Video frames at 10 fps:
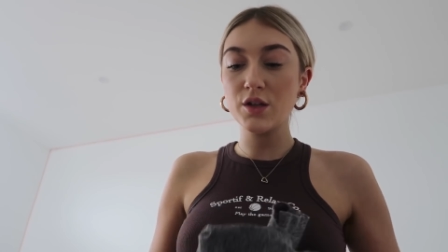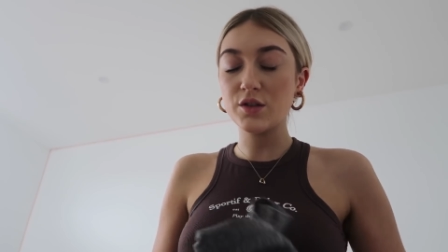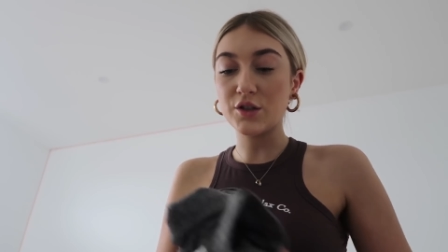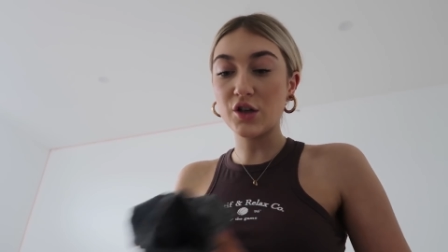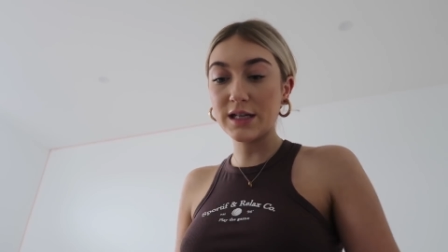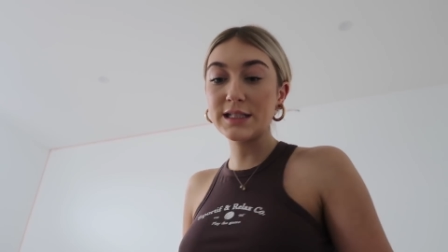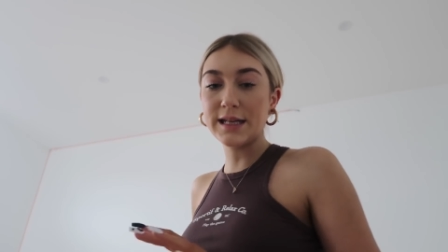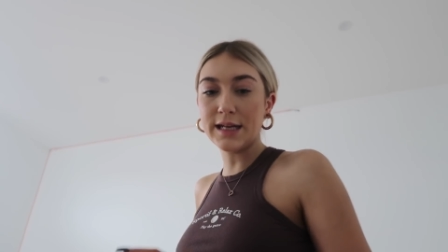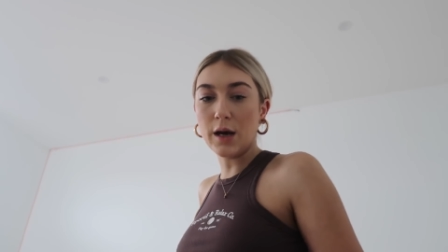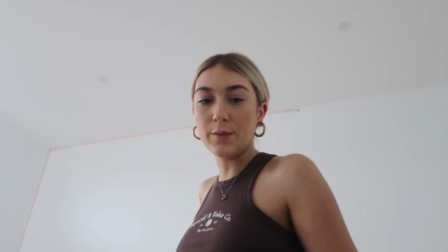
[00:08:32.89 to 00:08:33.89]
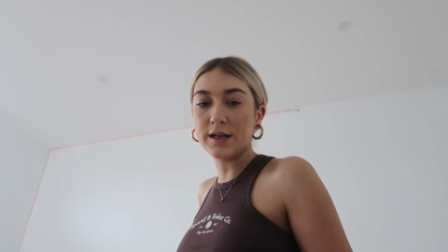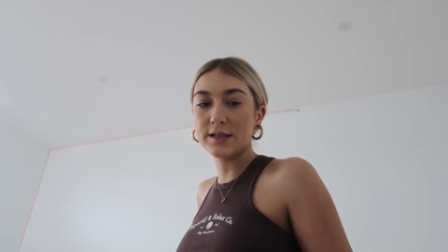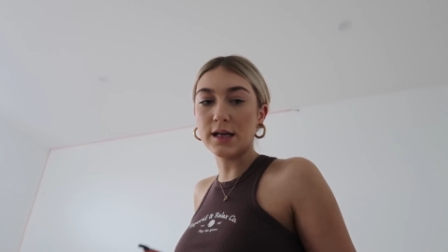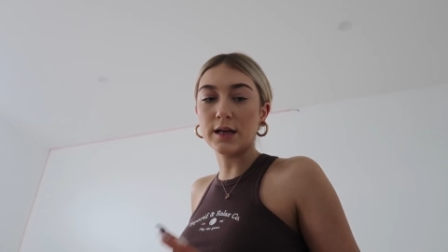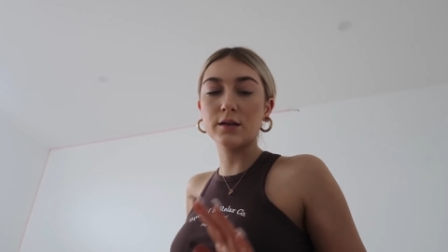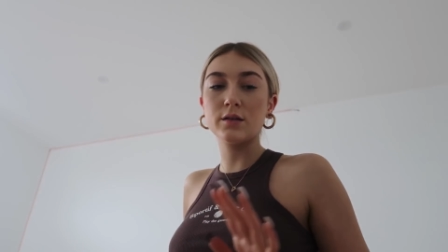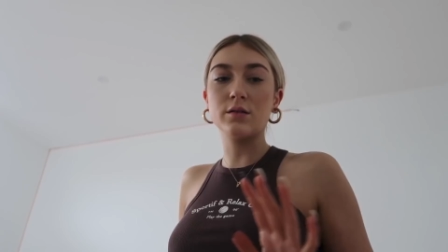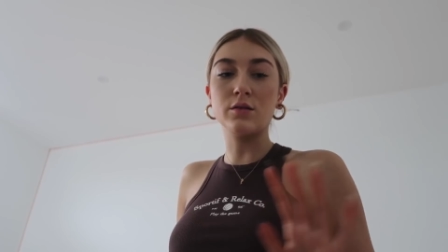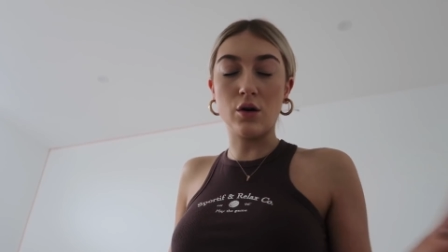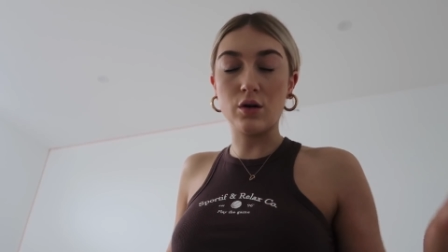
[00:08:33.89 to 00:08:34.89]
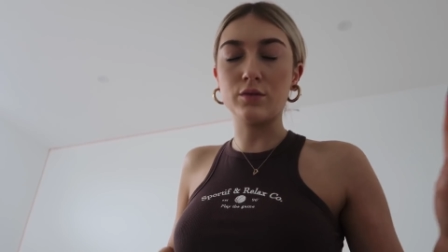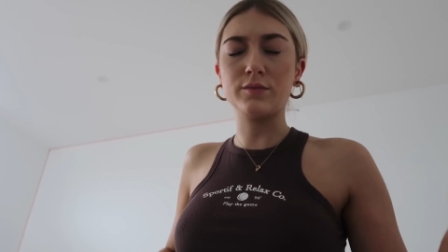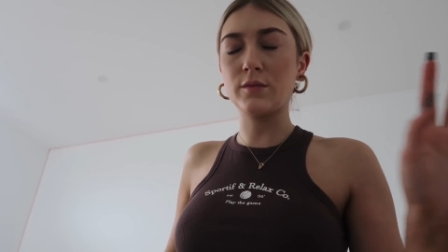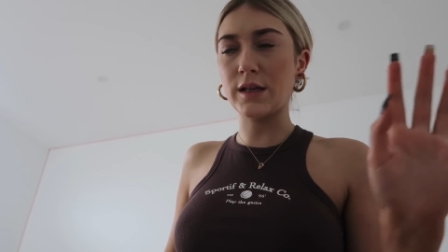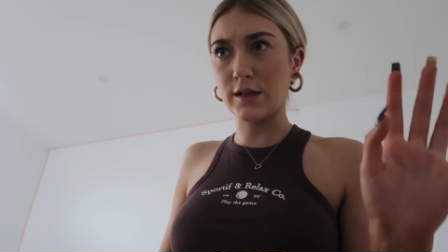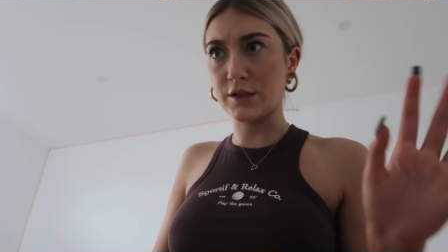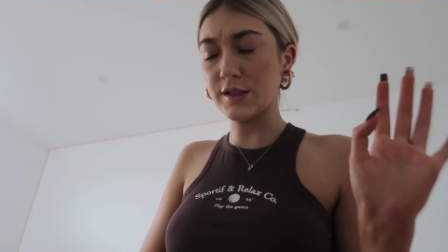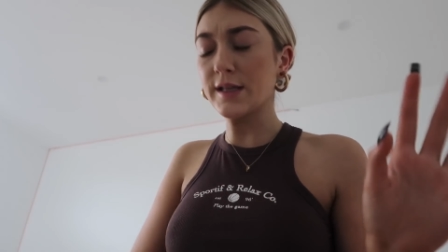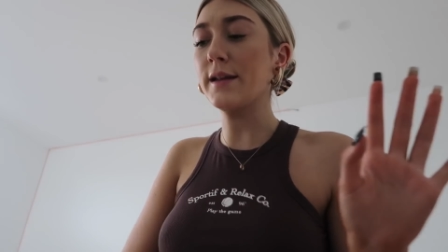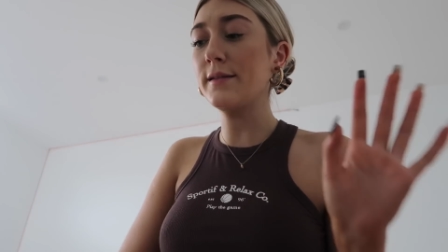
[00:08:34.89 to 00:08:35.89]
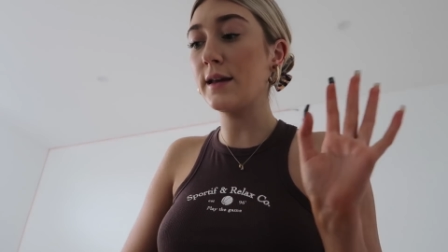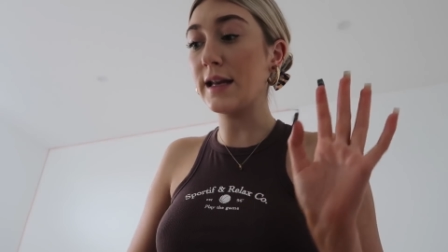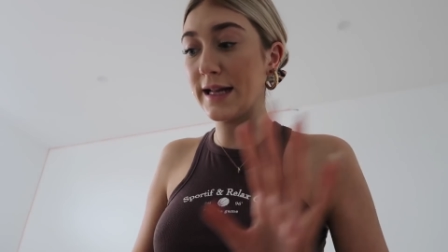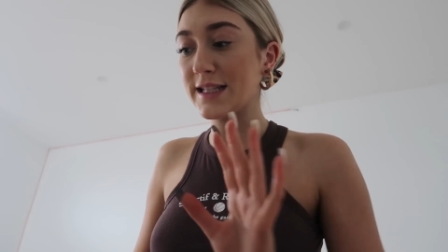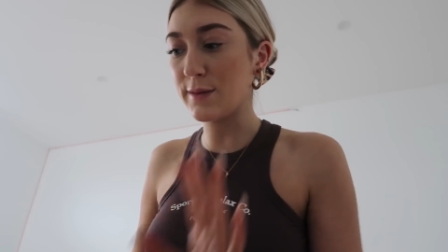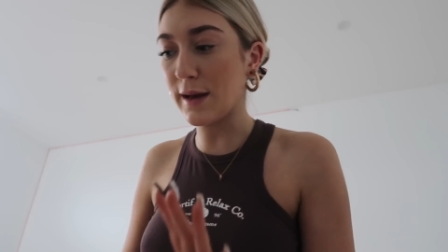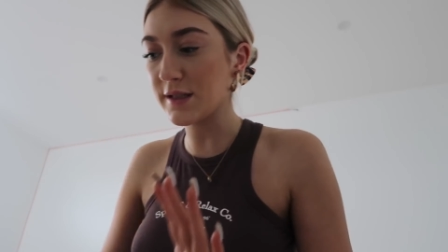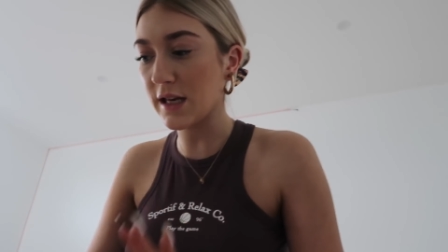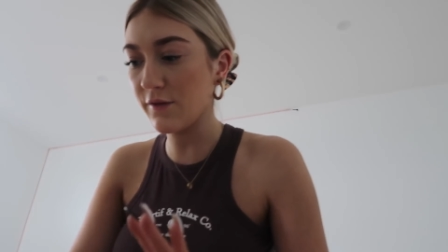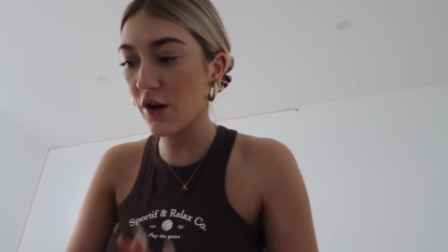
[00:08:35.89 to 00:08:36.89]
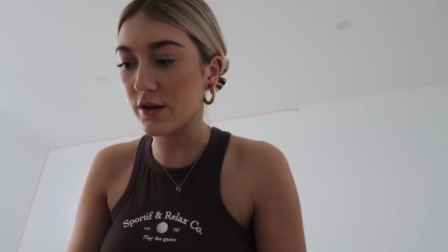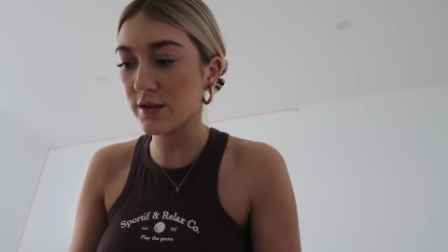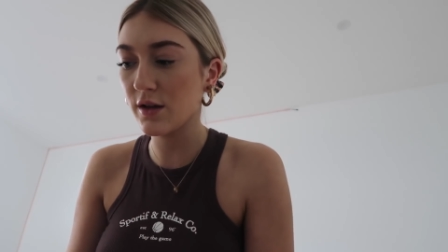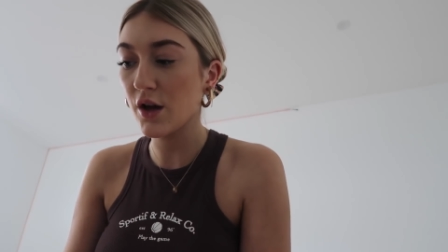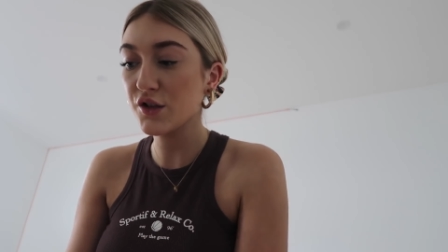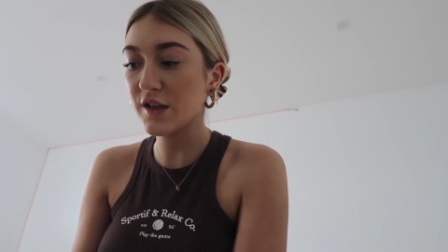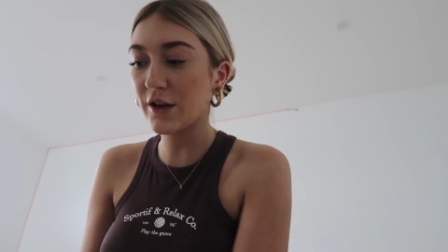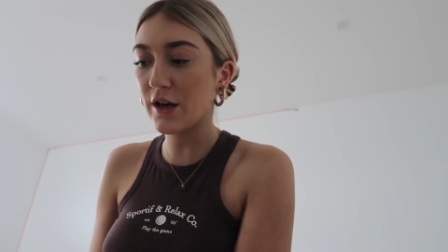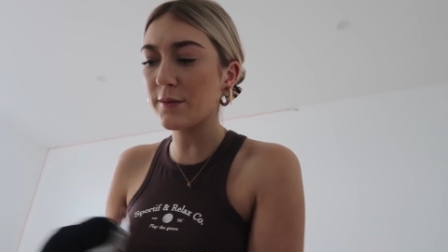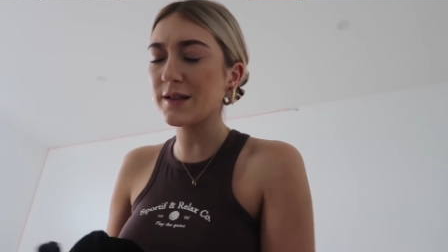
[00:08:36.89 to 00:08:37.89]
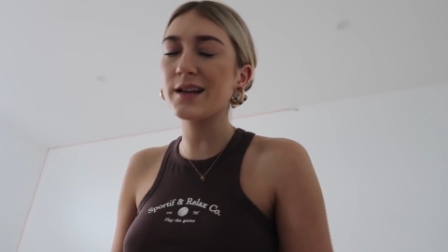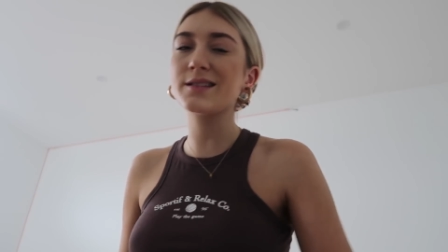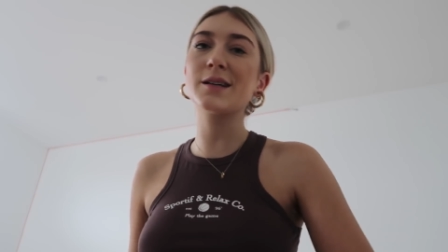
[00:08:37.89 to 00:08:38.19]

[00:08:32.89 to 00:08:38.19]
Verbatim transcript: So I tried to set it up and it's like, no, as I just said, it needs to be updated first. So I got to update it.